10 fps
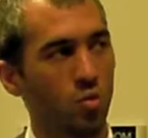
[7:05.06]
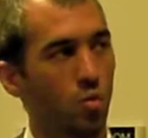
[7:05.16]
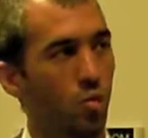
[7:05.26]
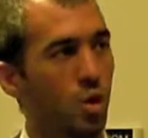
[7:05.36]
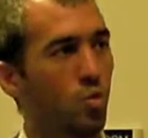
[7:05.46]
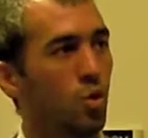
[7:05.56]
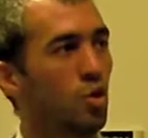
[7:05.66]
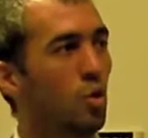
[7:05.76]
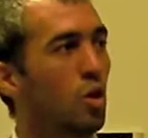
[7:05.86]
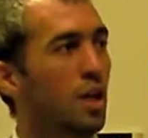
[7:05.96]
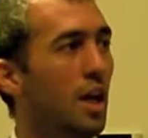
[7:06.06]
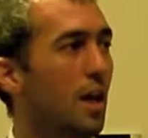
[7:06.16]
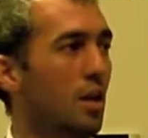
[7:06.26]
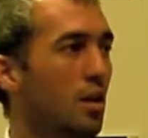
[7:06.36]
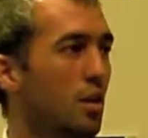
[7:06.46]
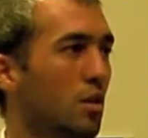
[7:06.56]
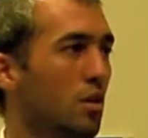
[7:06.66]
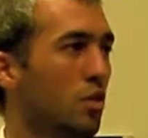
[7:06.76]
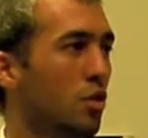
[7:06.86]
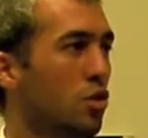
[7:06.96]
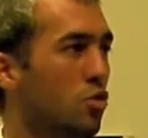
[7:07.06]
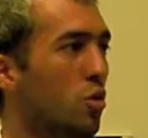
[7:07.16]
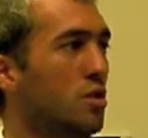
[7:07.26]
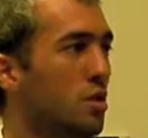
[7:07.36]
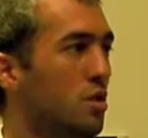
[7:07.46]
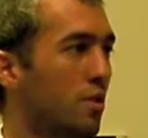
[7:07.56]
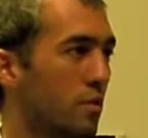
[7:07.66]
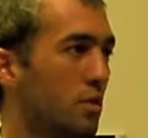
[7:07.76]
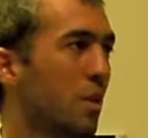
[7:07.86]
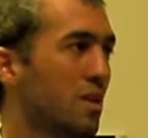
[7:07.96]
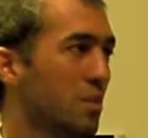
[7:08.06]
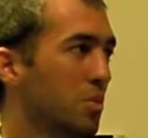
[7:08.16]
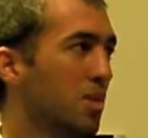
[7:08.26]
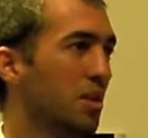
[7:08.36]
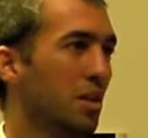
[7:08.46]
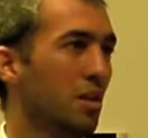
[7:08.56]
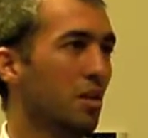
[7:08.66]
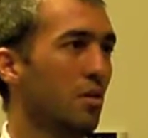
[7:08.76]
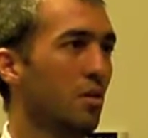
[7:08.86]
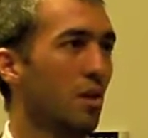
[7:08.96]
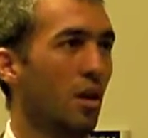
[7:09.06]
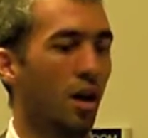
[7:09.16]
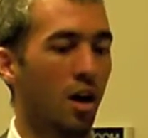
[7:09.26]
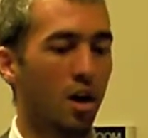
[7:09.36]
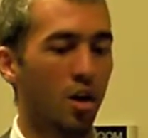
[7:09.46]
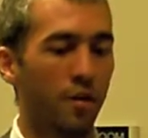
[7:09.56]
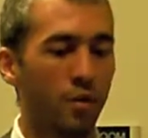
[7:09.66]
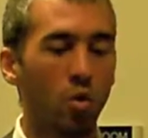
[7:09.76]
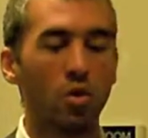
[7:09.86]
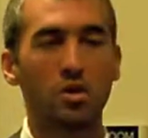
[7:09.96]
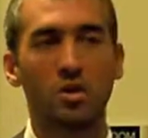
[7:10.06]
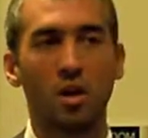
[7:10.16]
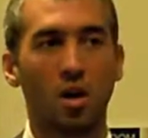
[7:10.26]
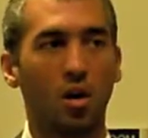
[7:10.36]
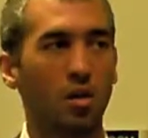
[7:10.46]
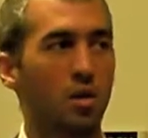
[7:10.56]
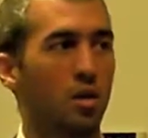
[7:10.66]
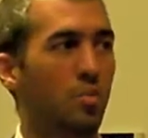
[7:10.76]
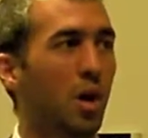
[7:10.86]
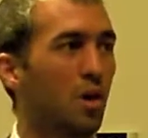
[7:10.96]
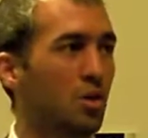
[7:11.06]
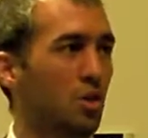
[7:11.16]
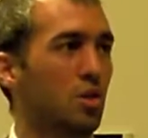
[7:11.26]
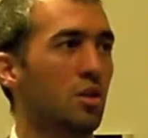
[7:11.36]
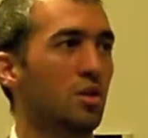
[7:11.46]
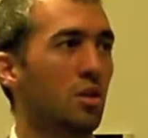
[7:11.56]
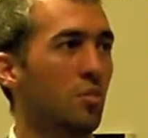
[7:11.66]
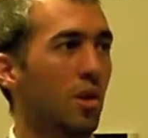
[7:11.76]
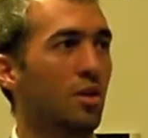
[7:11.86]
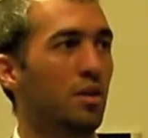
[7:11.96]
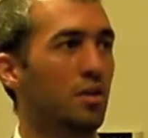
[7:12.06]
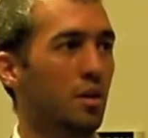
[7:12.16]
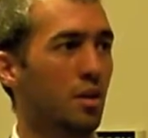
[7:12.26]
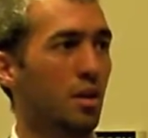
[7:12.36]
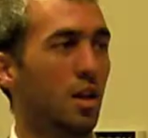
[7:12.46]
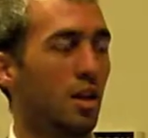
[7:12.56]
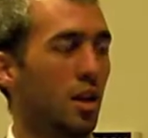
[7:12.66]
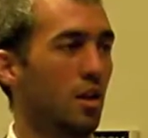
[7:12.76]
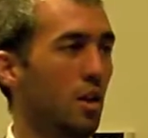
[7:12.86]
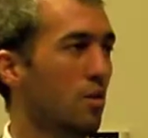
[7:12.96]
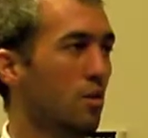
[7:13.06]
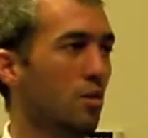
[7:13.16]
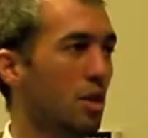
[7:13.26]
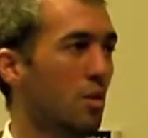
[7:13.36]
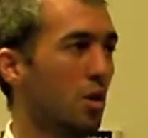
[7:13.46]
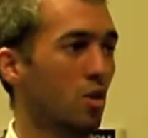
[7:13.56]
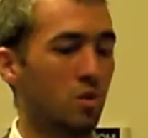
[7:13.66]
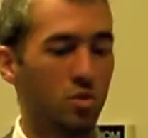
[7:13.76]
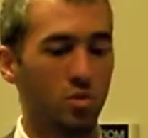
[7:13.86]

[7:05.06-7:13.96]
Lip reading: when you look at the sources of responsibility, of course there are the politicians and the pundits and the other demagogues